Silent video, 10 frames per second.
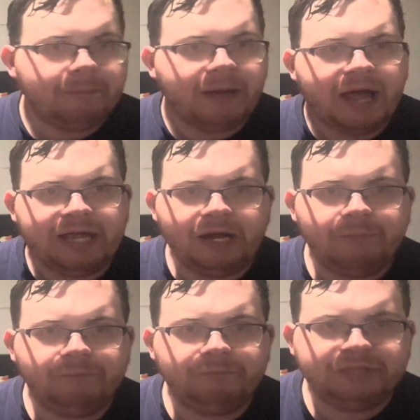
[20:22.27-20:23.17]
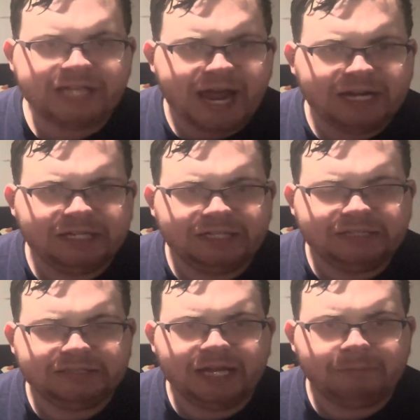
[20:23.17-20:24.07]
my Zen,
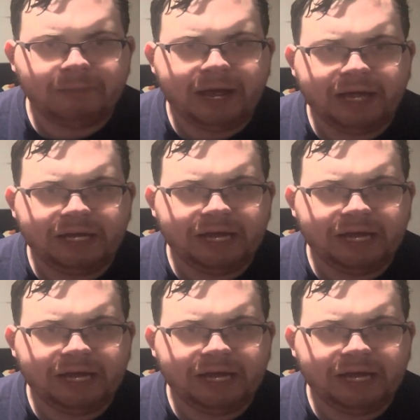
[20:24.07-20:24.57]
and then my